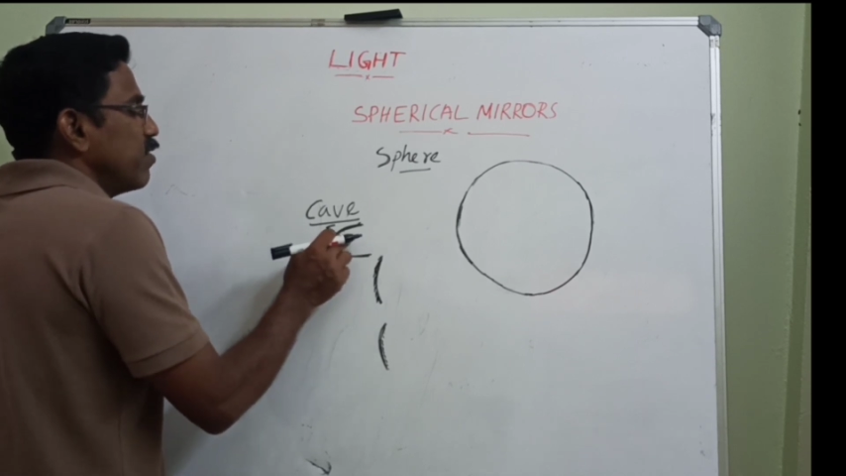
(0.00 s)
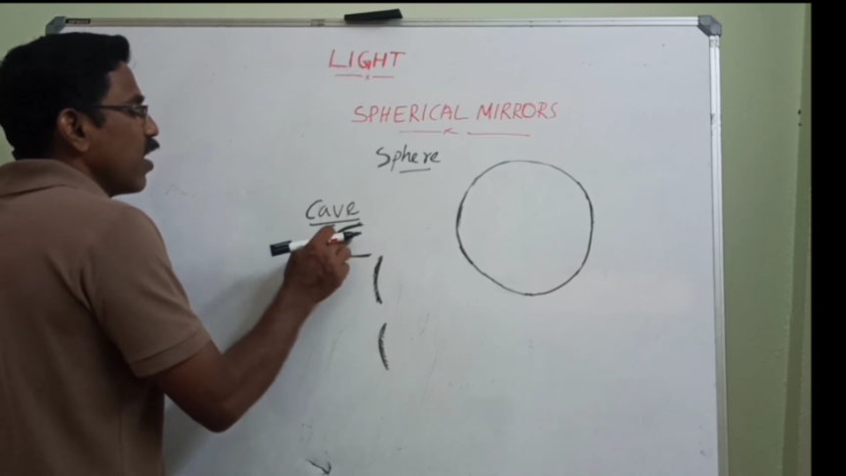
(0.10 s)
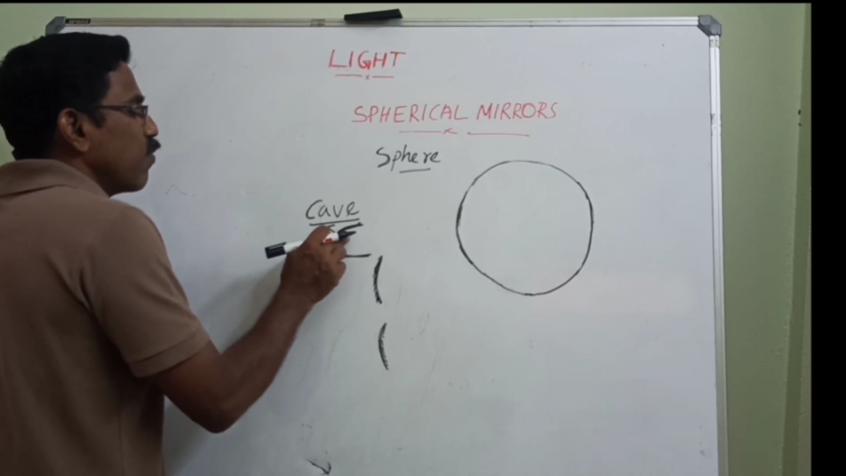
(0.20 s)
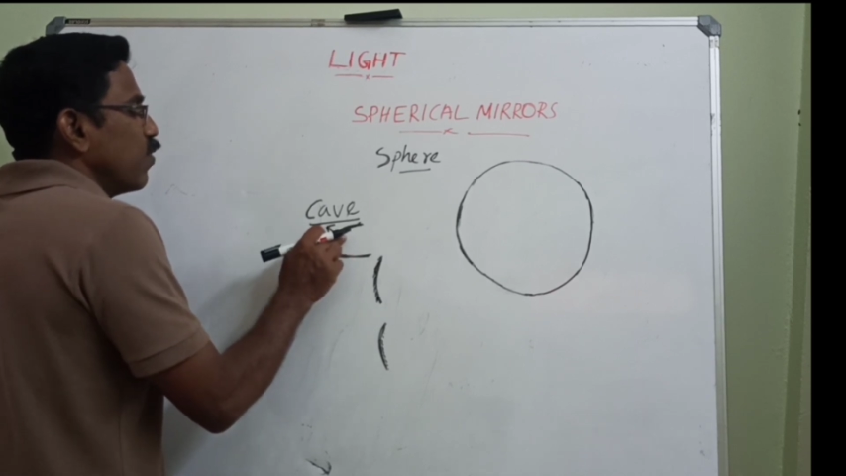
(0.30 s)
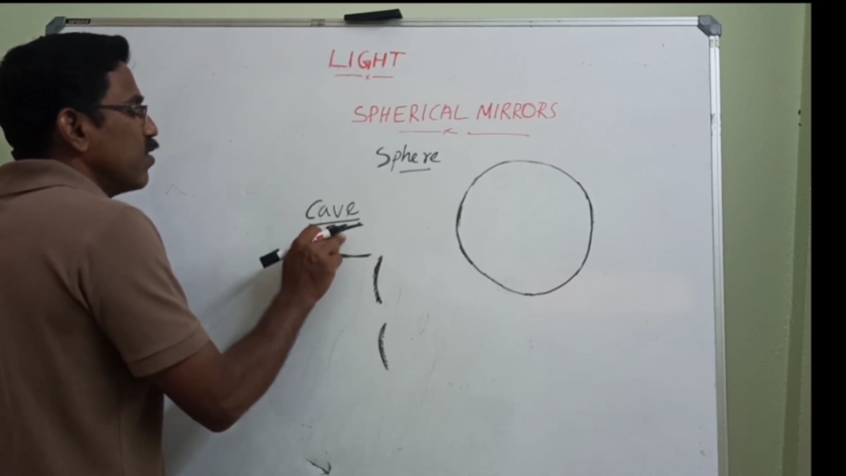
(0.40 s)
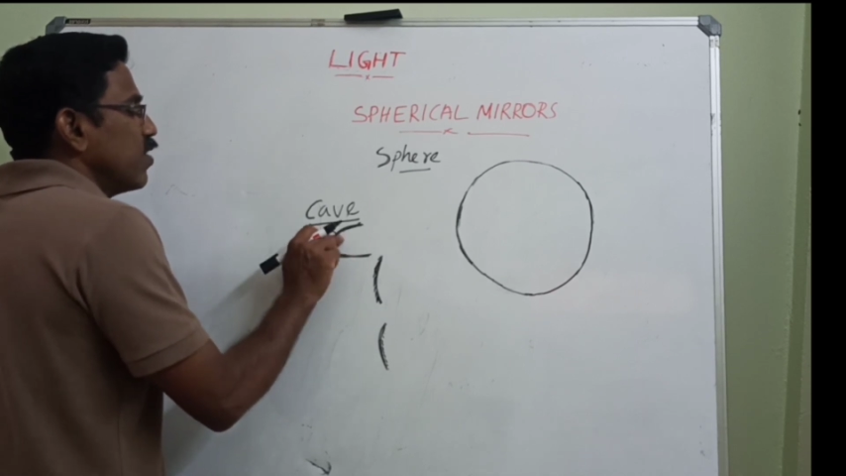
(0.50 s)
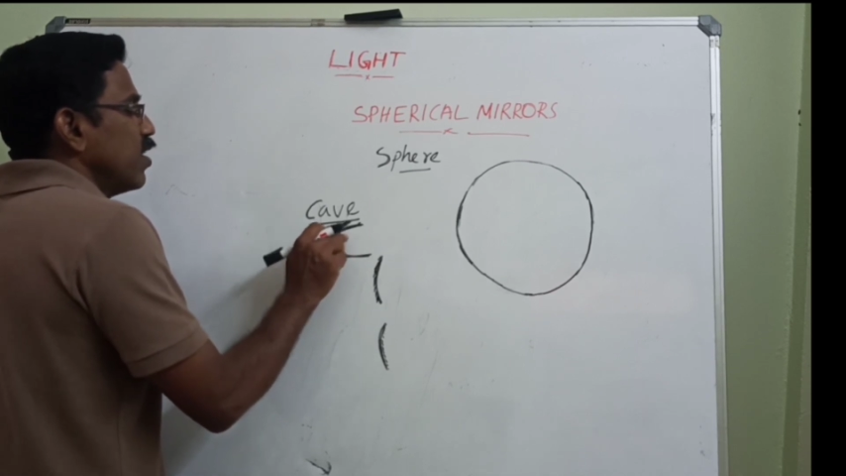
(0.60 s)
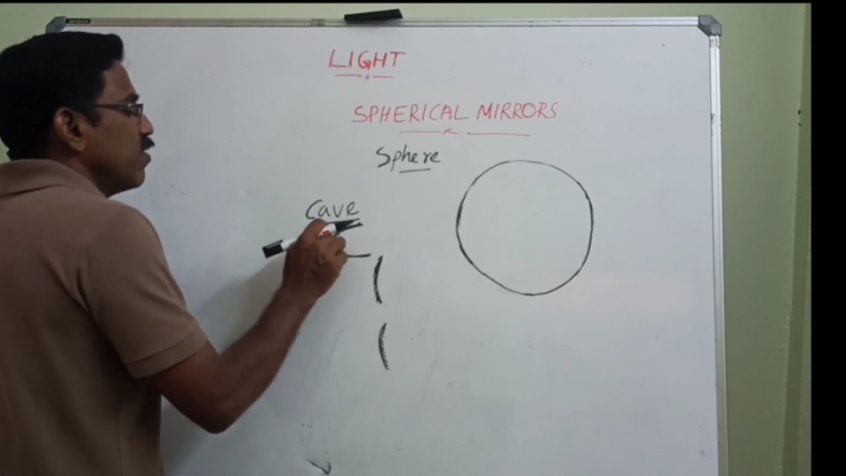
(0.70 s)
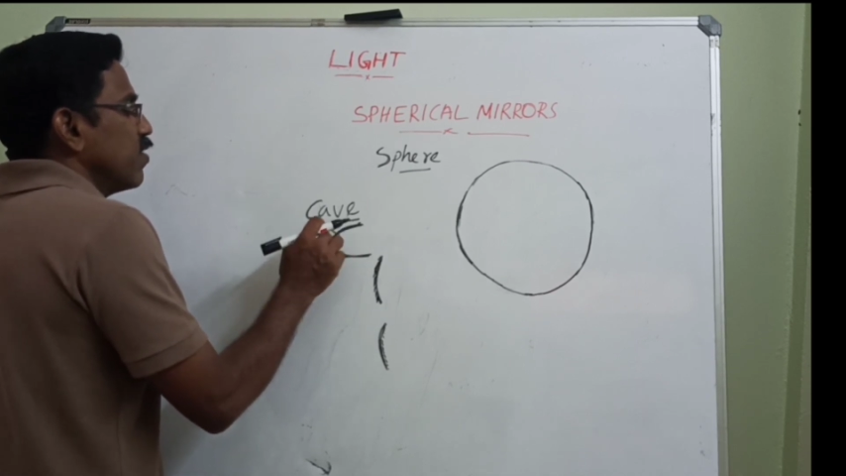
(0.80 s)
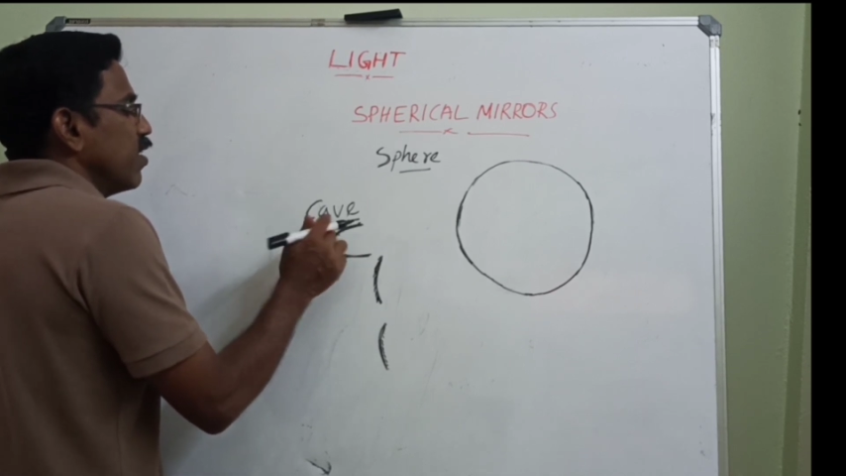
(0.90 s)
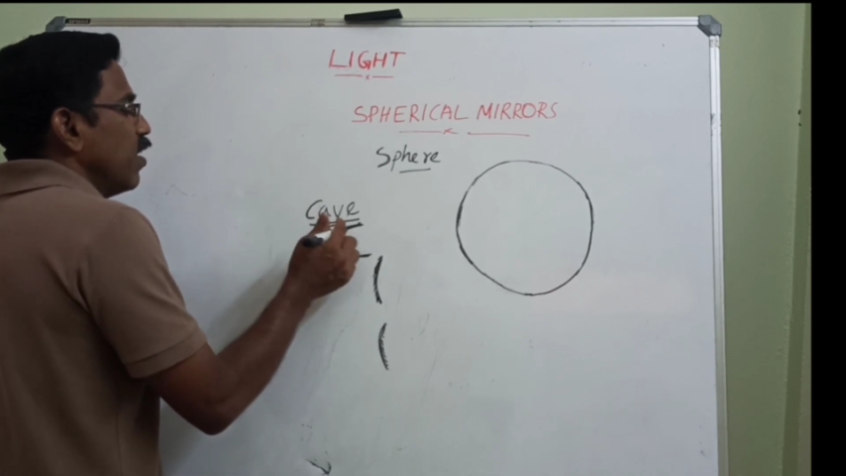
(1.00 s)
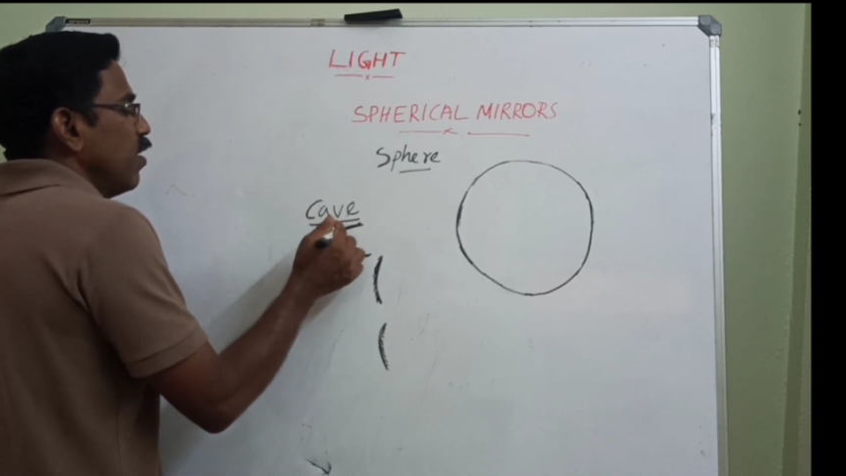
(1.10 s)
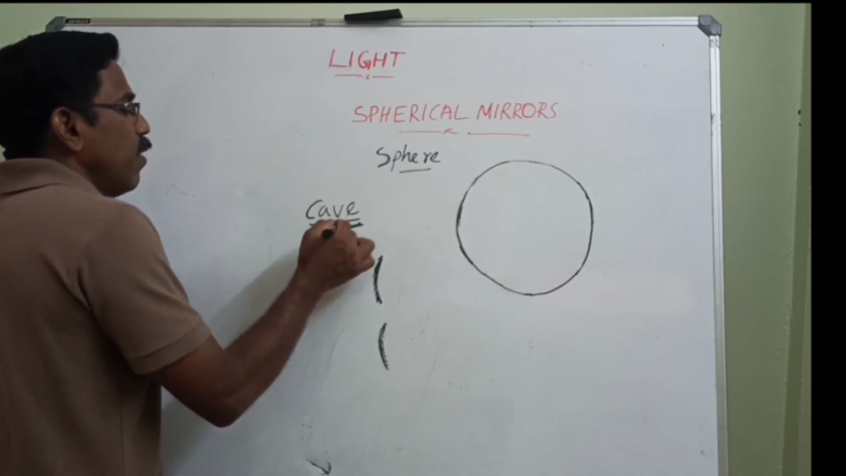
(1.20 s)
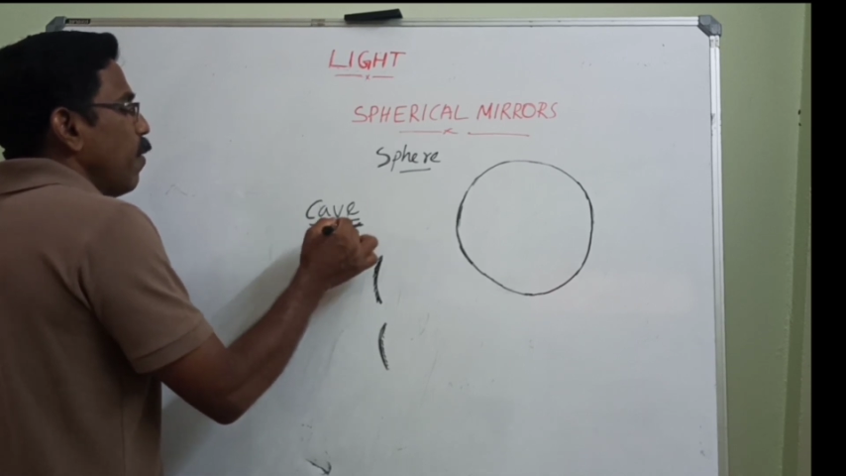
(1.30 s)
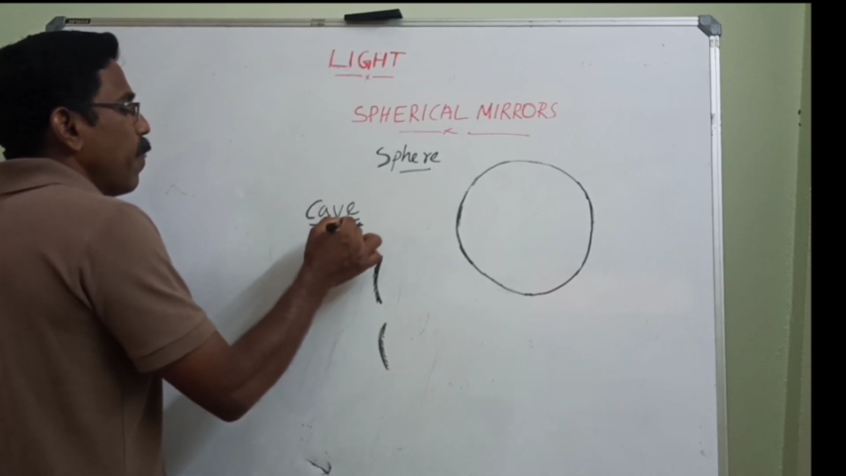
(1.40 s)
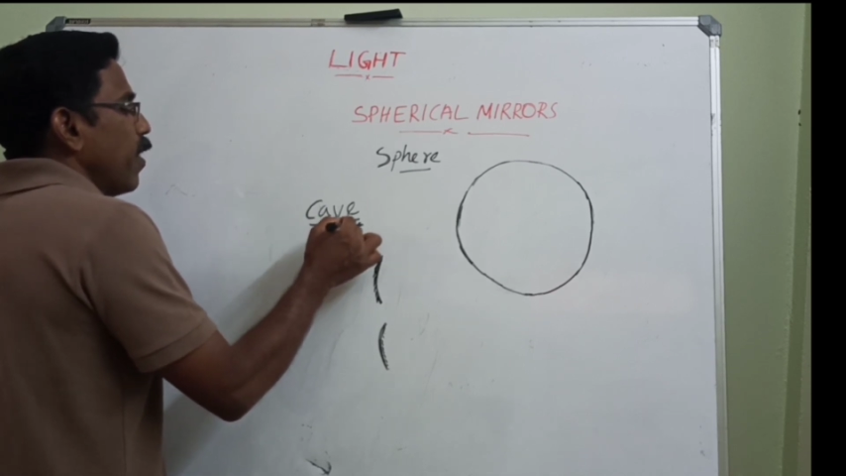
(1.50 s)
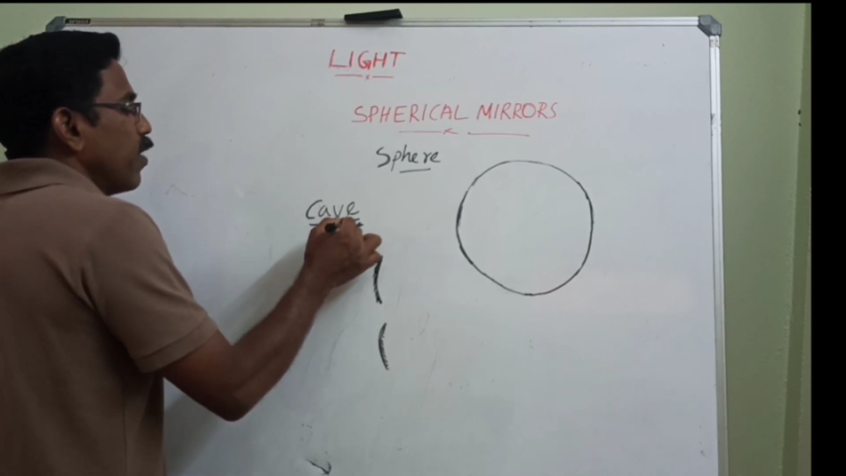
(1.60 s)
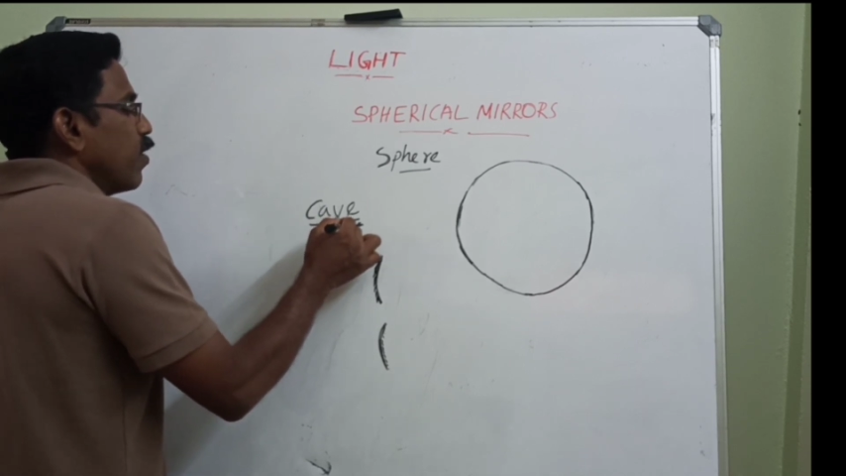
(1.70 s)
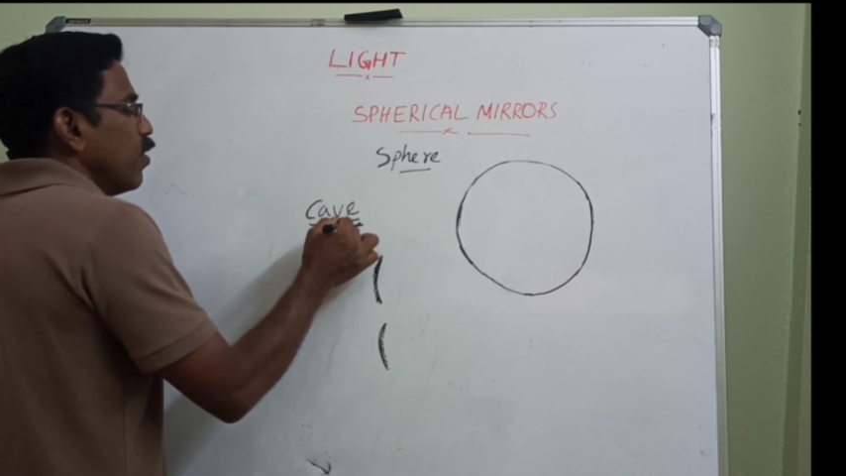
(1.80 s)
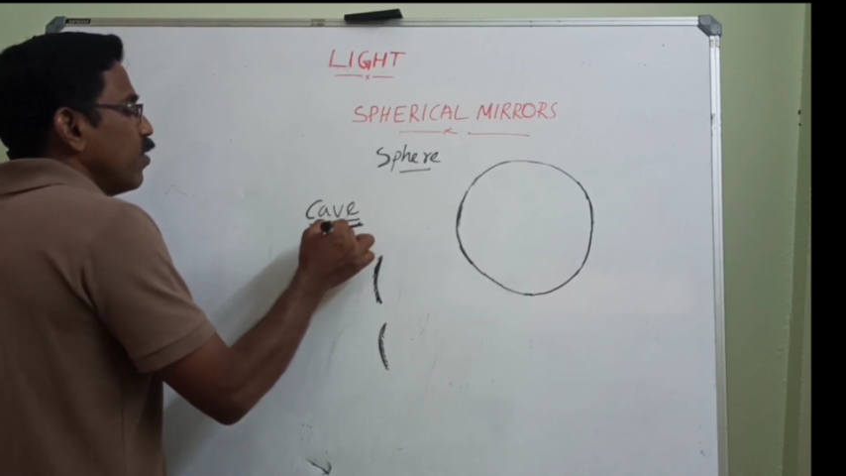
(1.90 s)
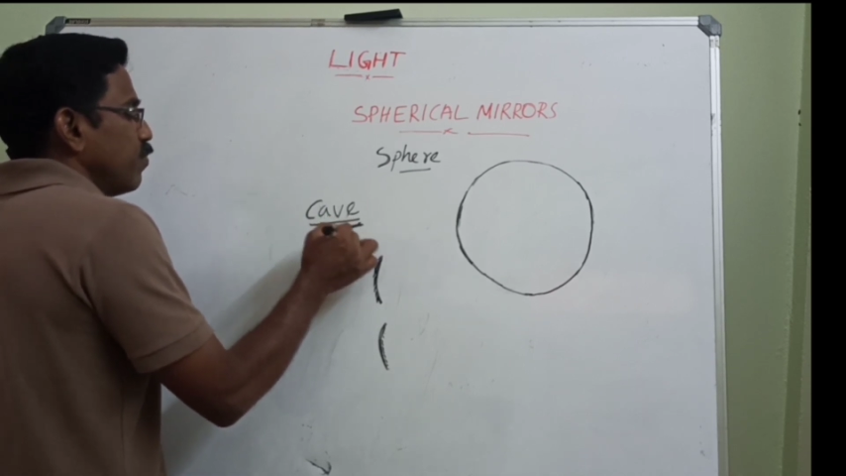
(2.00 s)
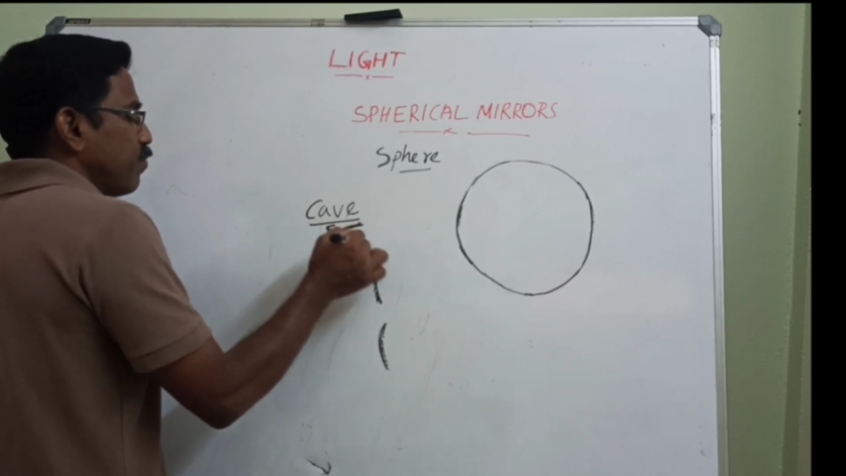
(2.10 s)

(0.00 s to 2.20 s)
surface is the